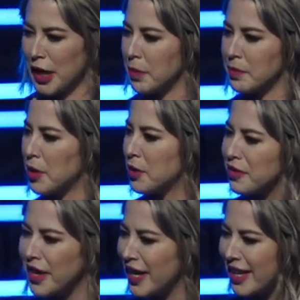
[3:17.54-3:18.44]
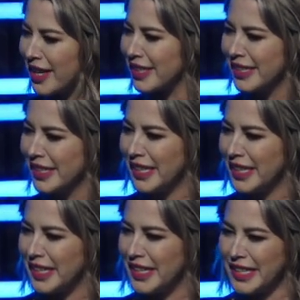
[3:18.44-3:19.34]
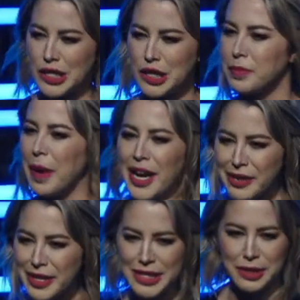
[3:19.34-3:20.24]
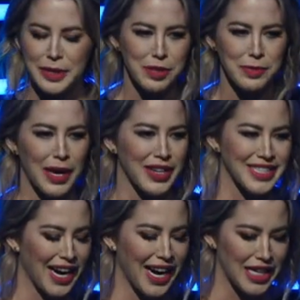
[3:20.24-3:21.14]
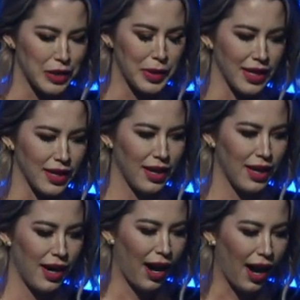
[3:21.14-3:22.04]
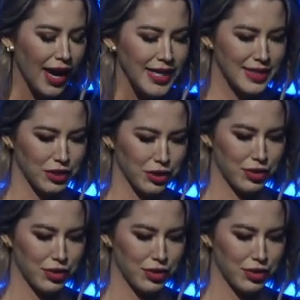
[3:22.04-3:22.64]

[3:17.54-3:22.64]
like a motivating, inspiring speech about anxiety when I still